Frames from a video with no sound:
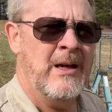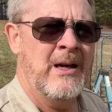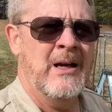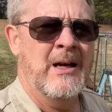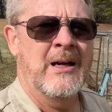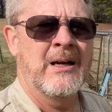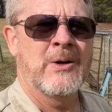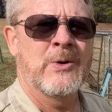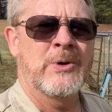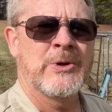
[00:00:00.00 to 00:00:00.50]

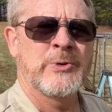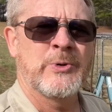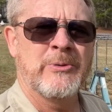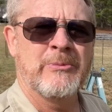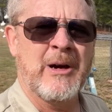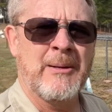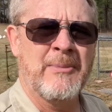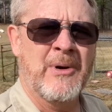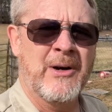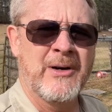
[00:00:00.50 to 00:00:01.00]
Of course, when
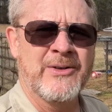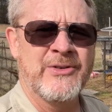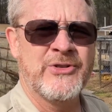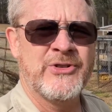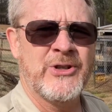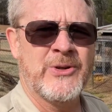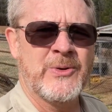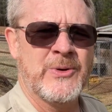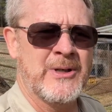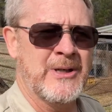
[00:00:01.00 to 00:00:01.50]
my martins
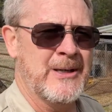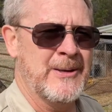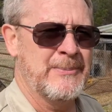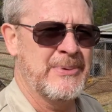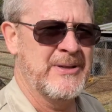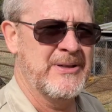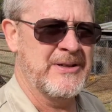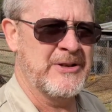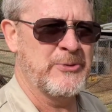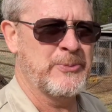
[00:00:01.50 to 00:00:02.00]
show up,
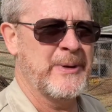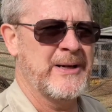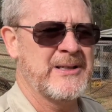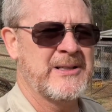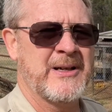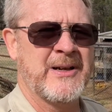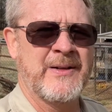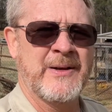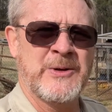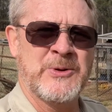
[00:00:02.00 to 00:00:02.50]

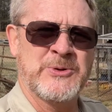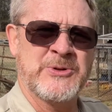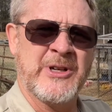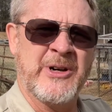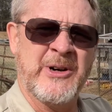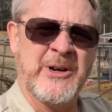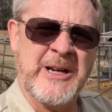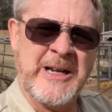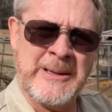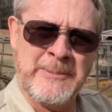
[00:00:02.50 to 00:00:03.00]
especially those that
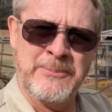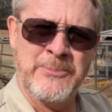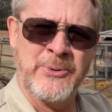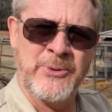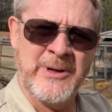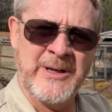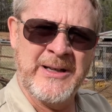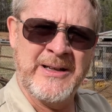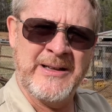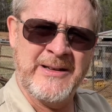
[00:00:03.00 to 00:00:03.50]
are
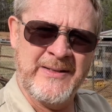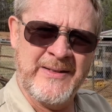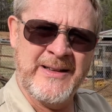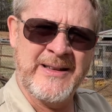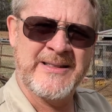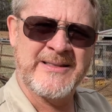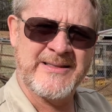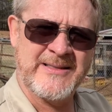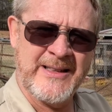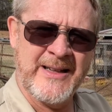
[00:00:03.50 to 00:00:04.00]
imprinted to
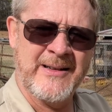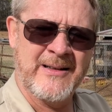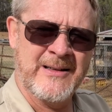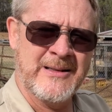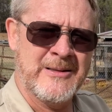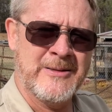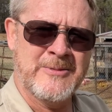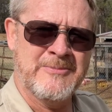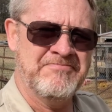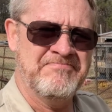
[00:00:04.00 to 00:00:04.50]
this their
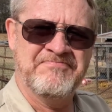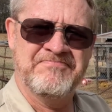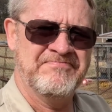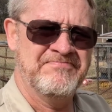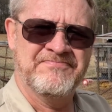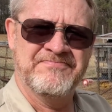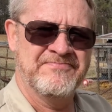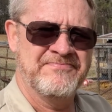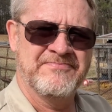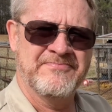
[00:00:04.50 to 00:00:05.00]
home,
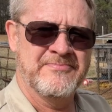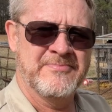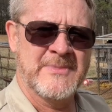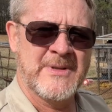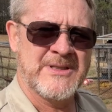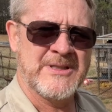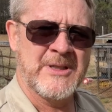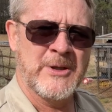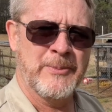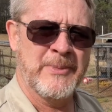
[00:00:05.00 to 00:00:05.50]

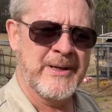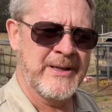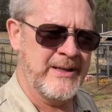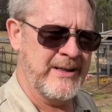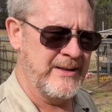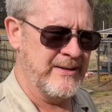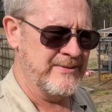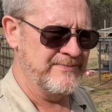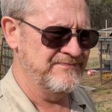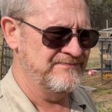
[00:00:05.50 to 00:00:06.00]
it's no big
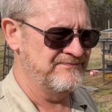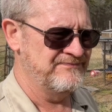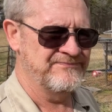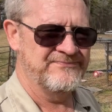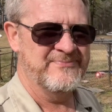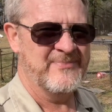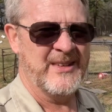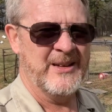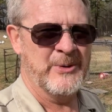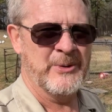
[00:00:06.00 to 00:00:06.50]
deal.
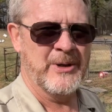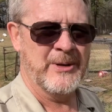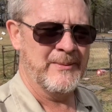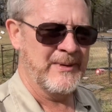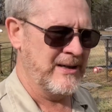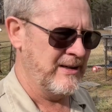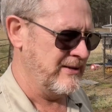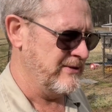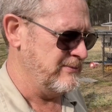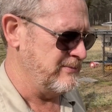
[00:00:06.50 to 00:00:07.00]
They'll run them
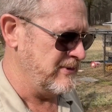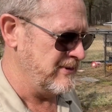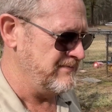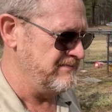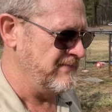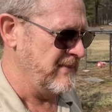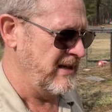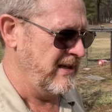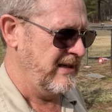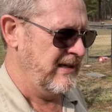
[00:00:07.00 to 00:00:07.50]
off. But
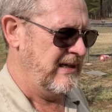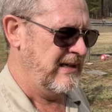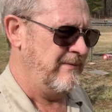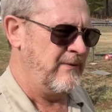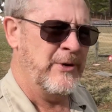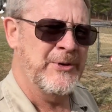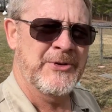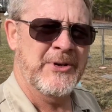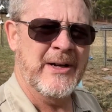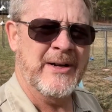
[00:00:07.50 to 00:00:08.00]
if
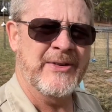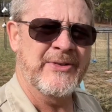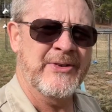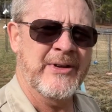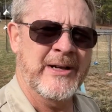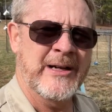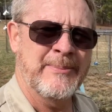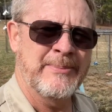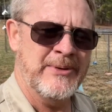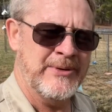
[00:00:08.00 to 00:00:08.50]
you're trying to
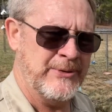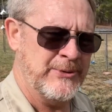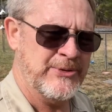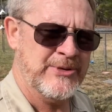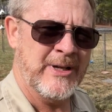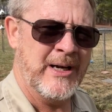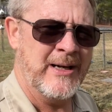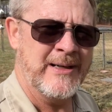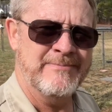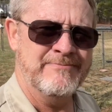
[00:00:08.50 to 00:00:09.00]
set up a new
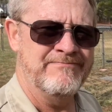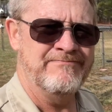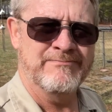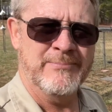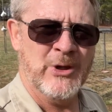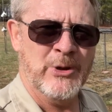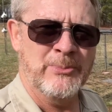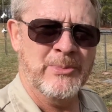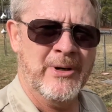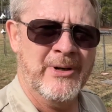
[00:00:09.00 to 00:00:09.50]
site,
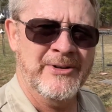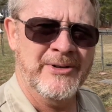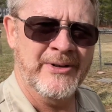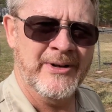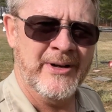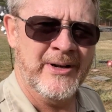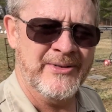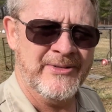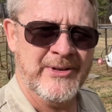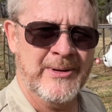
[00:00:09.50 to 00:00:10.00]
bluebirds are
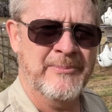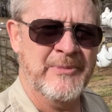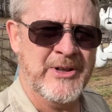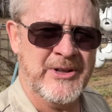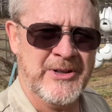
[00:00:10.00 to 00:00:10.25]
not something